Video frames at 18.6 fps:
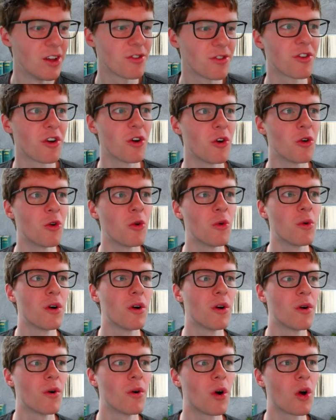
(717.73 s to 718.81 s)
So
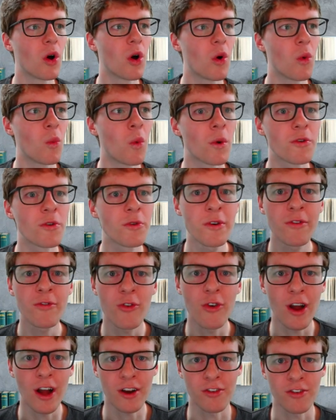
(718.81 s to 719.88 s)
when we're doing
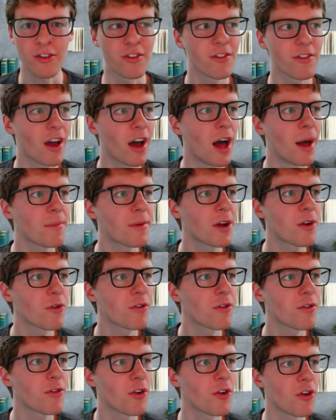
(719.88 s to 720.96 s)
fractions, I'm going to
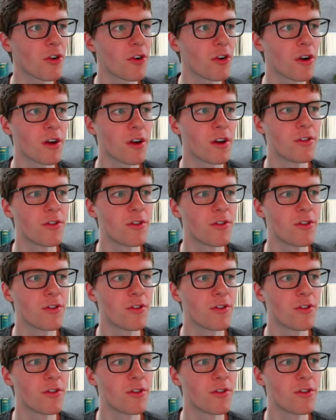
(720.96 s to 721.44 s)
refer